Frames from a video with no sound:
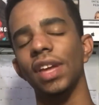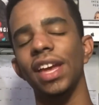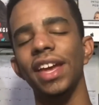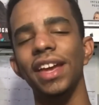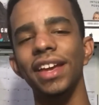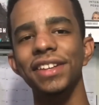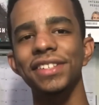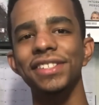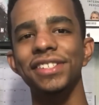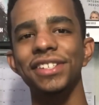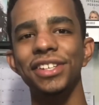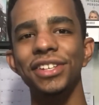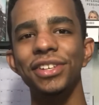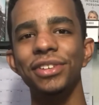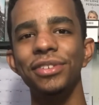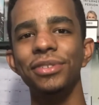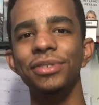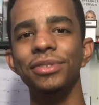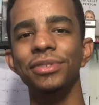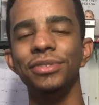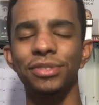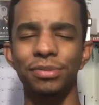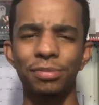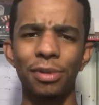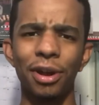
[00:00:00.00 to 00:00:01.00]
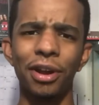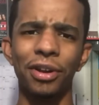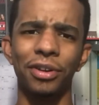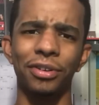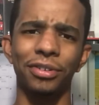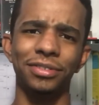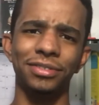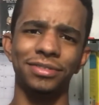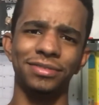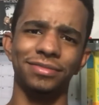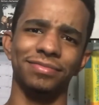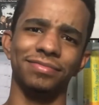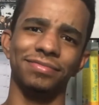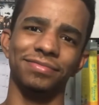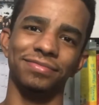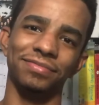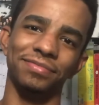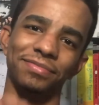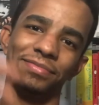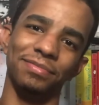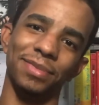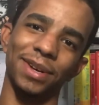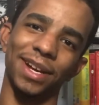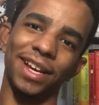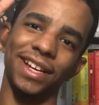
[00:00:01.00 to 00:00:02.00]
and see you tomorrow.
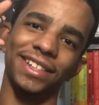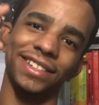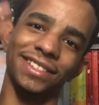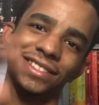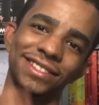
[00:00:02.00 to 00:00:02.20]
Bye.